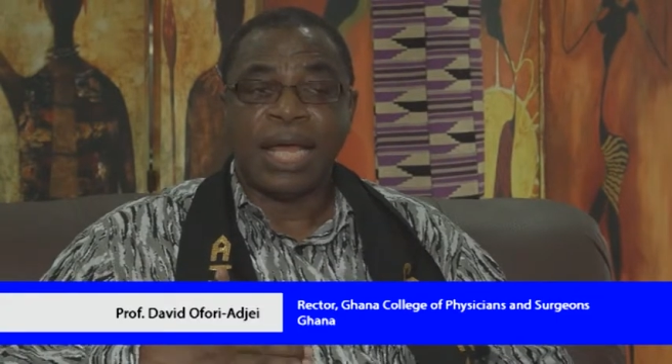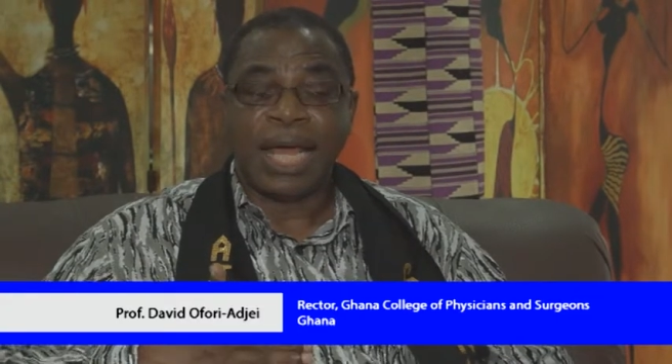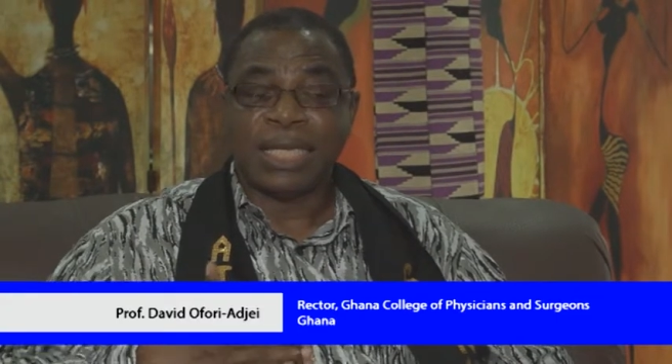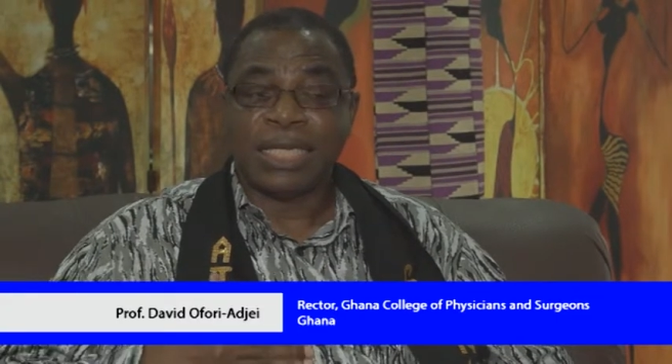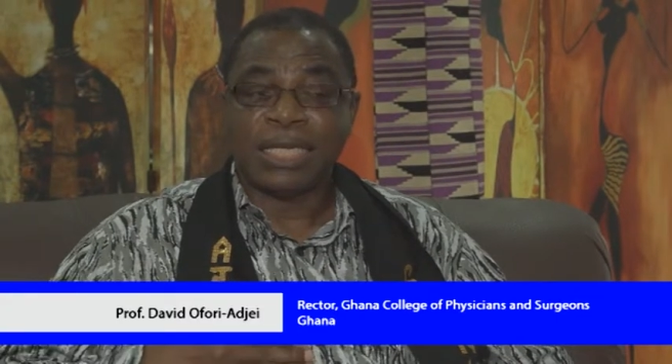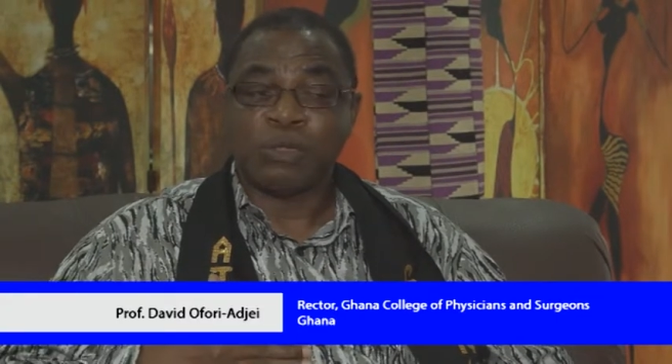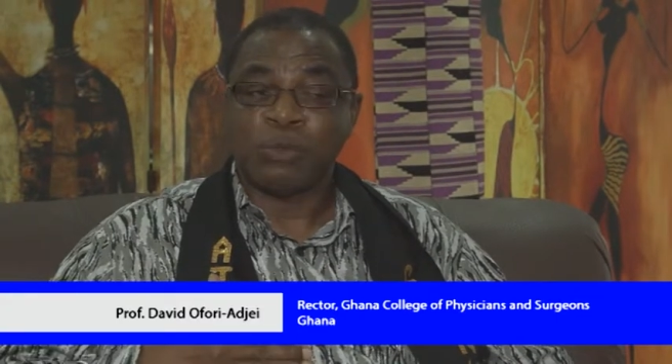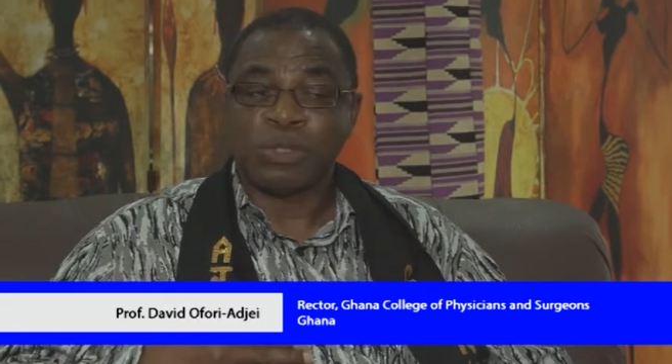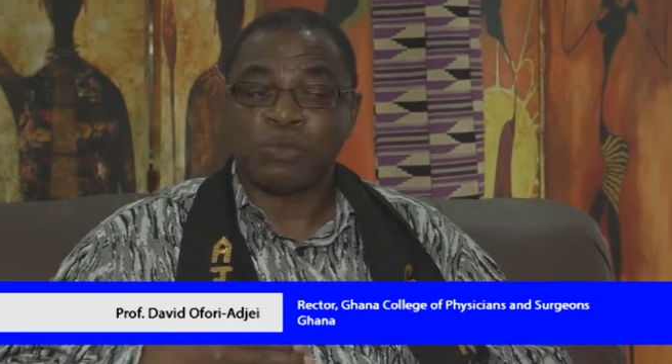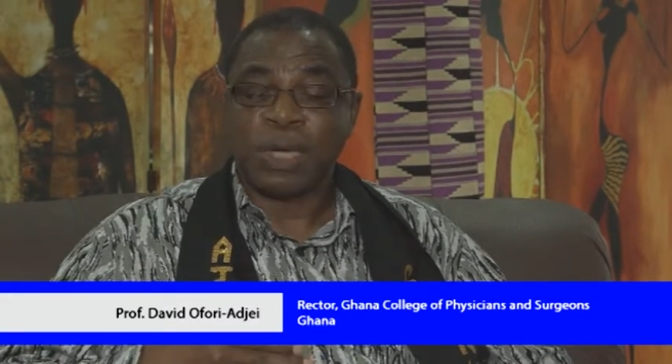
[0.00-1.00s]
I think it
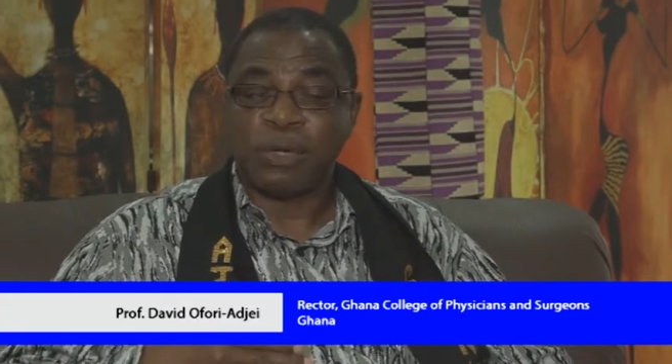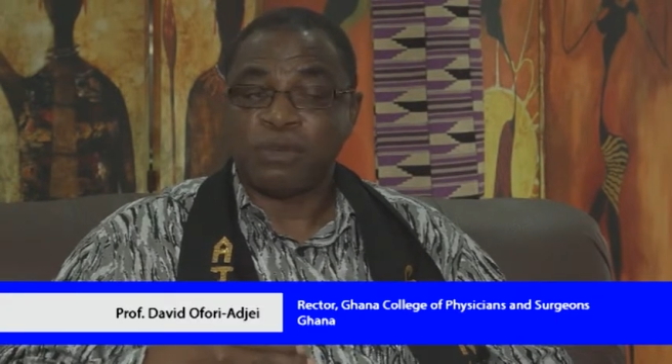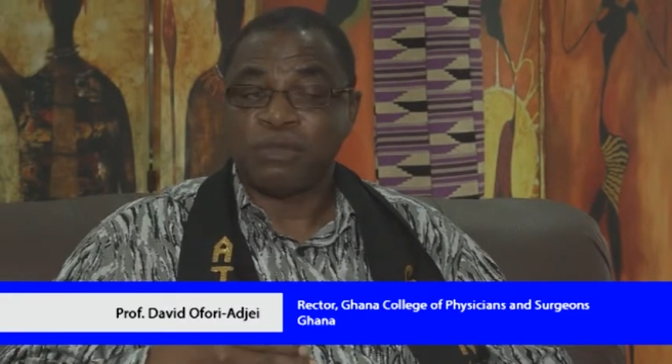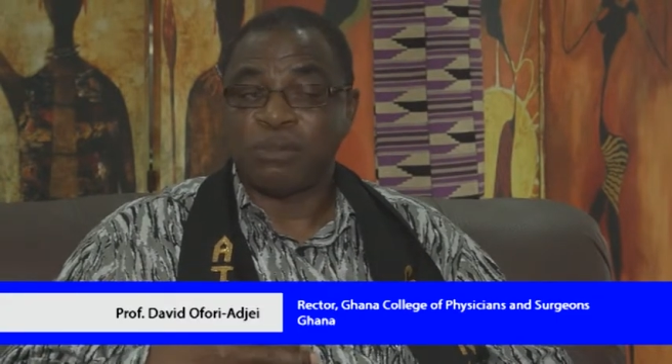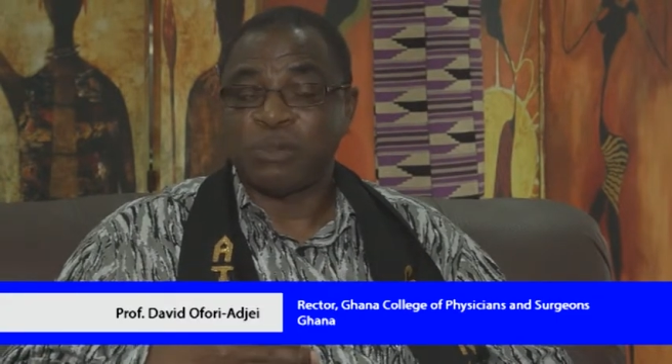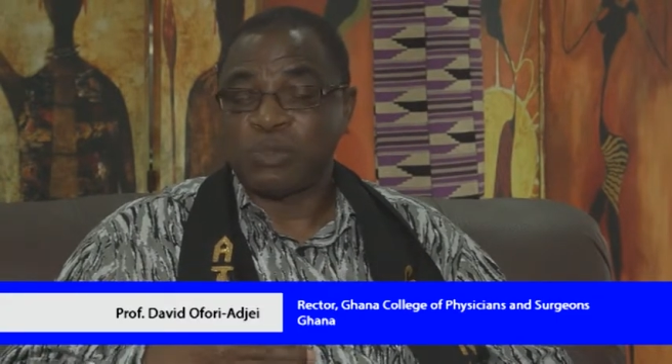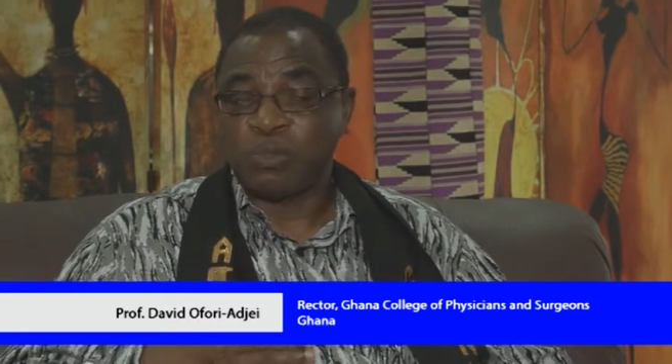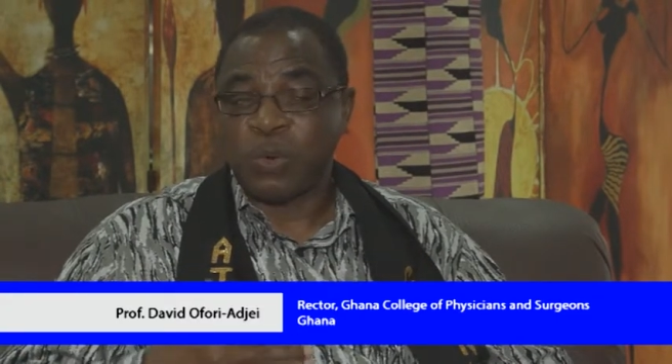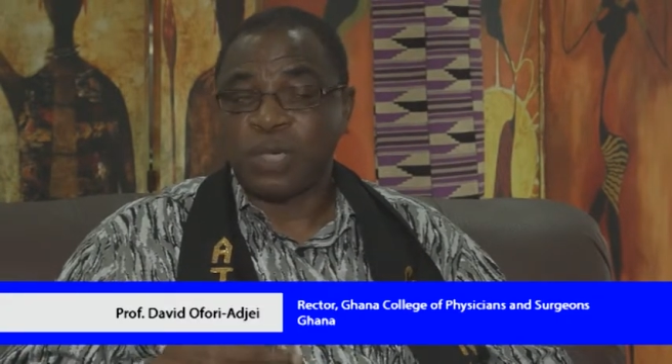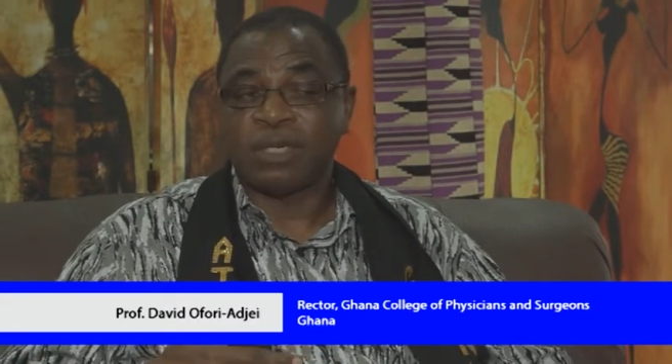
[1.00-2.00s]
was one of the
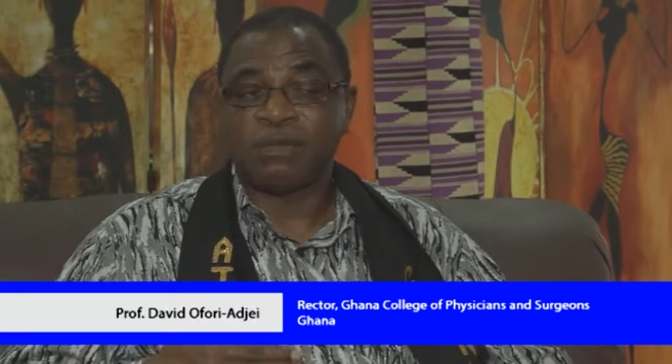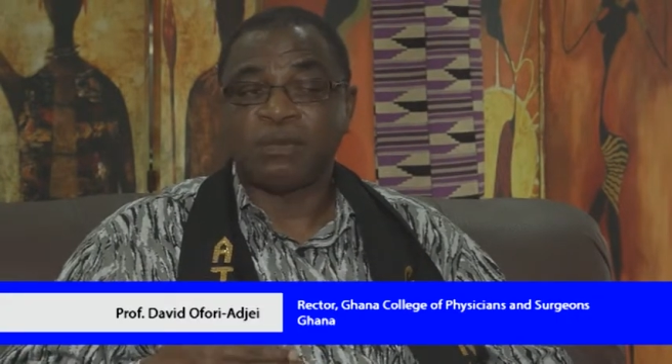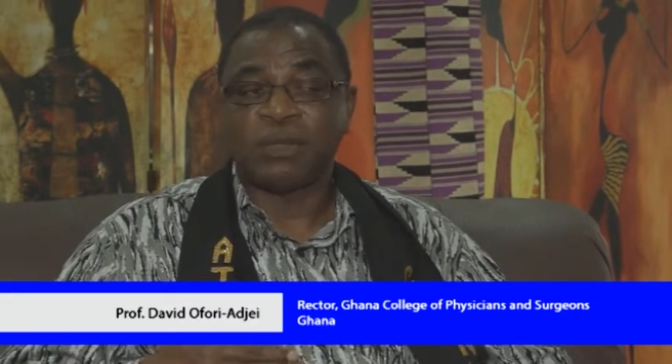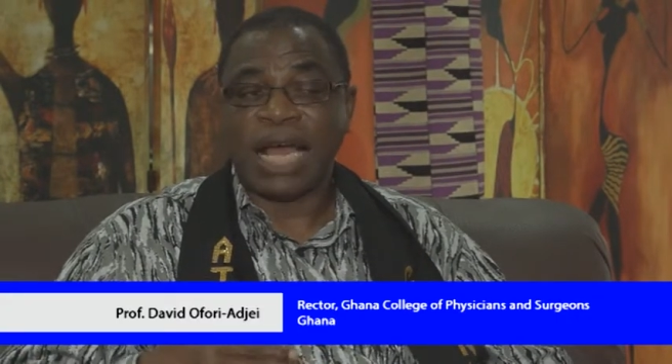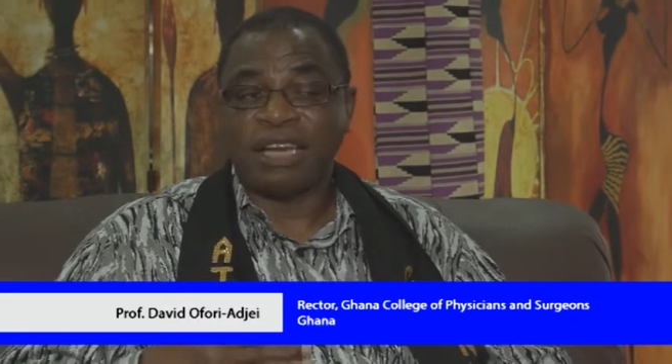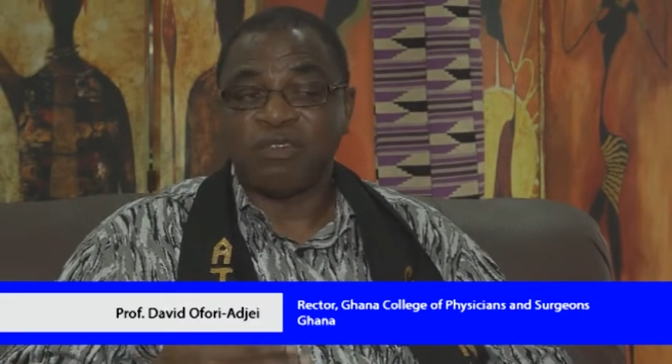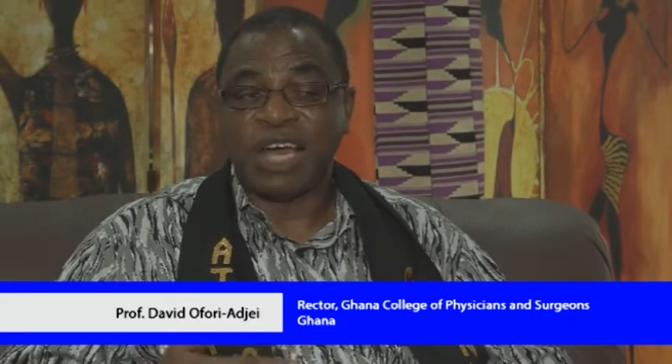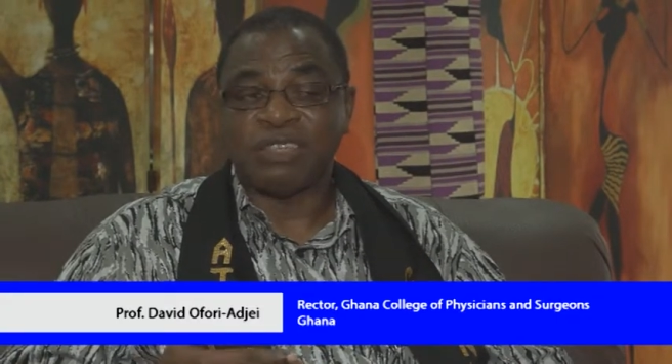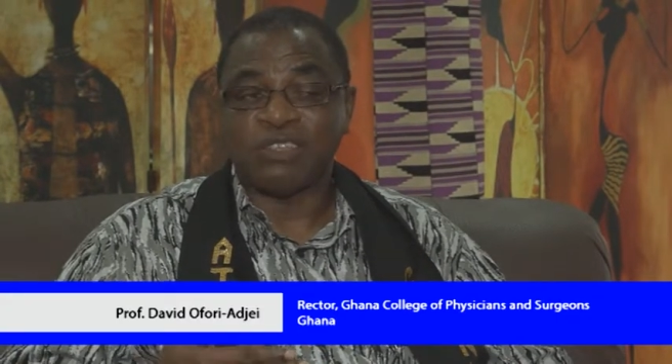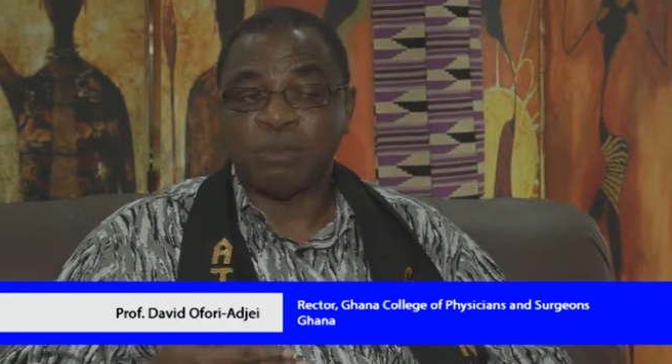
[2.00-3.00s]
most wonderful
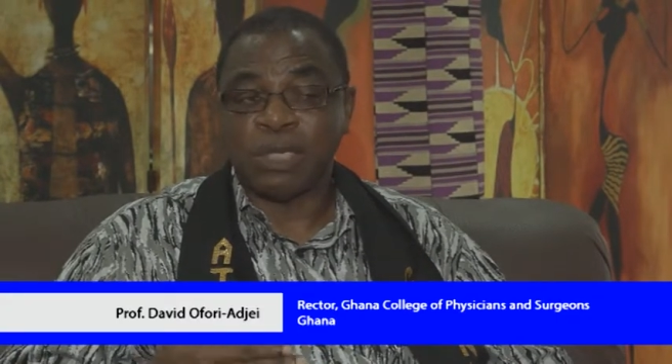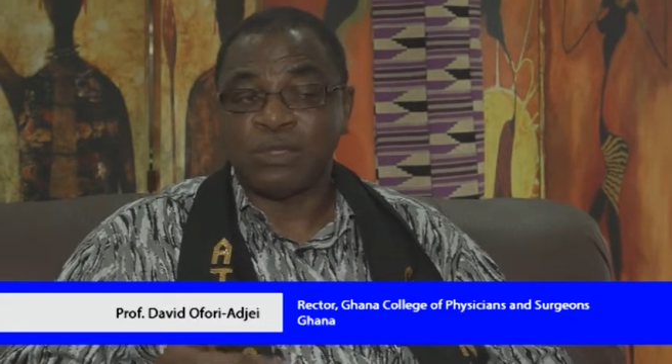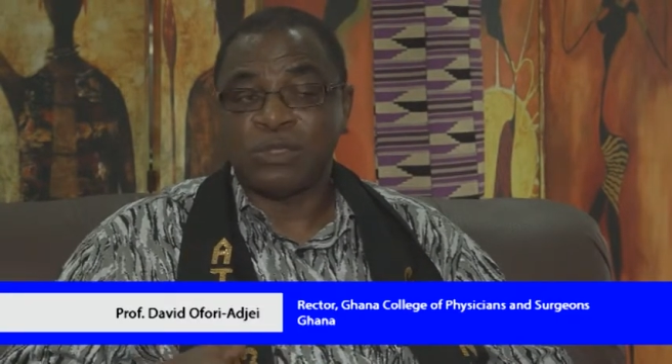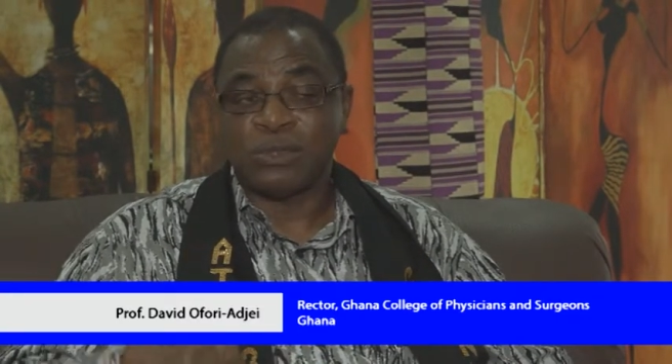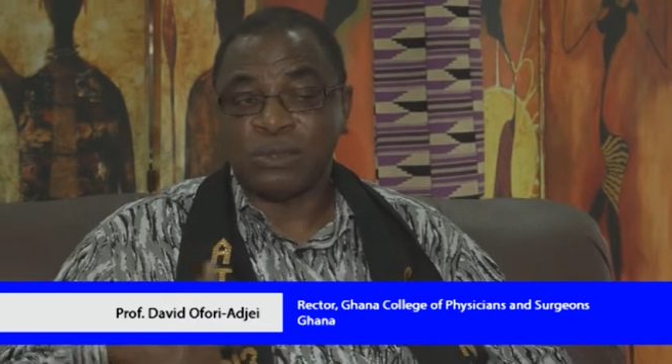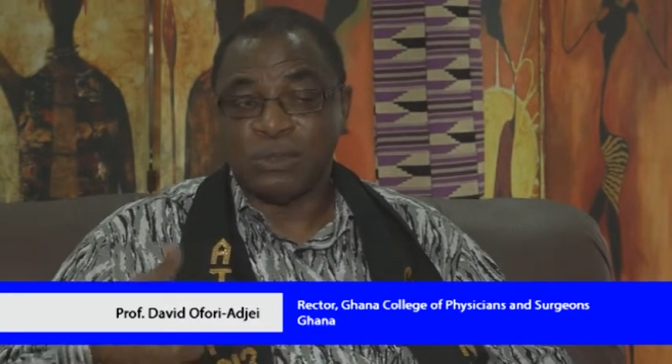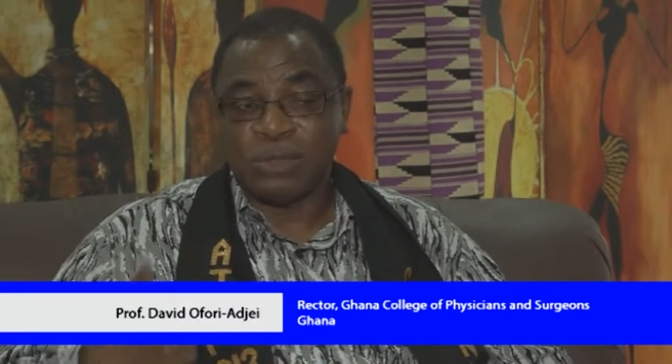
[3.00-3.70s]
advancements to